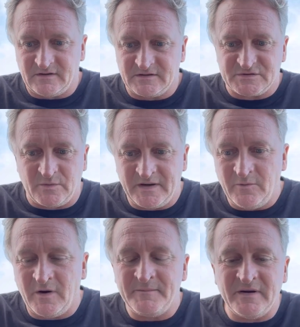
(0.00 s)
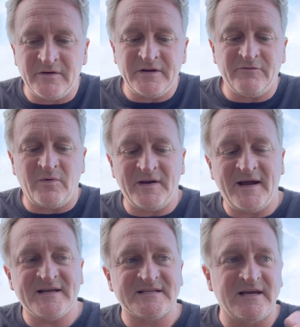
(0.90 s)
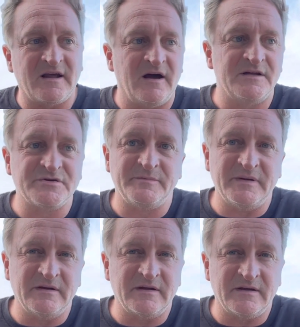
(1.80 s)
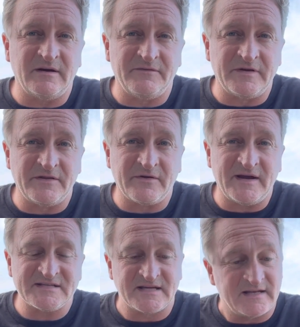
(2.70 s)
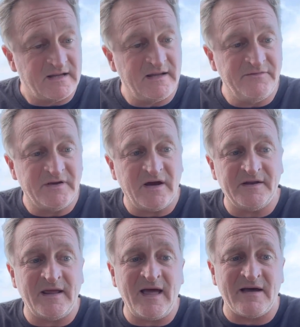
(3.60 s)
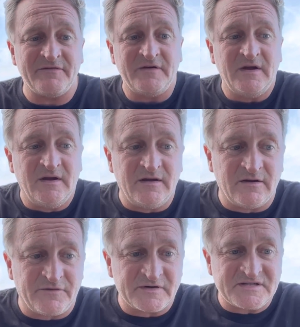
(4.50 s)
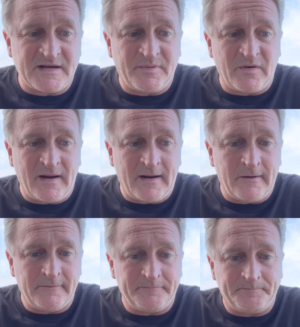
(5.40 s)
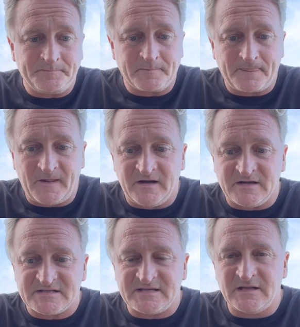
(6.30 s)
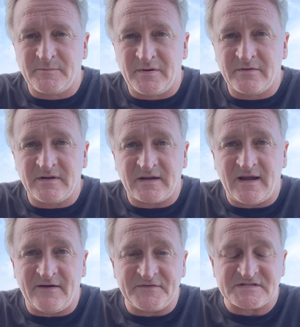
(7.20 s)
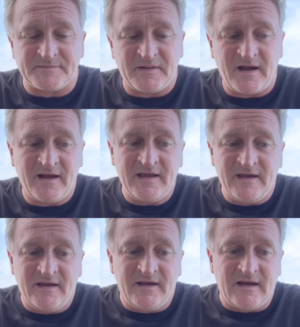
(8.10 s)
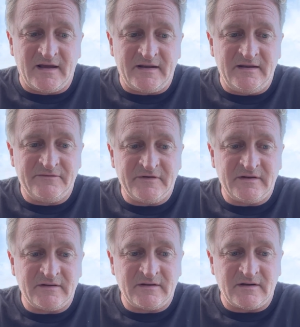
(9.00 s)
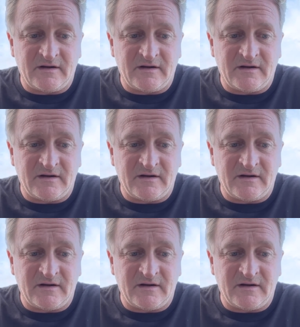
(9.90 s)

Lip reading: 21 million of one asset, 100 billion of another asset, and even cut in half, for example, how Stellar burned like half the supply, and even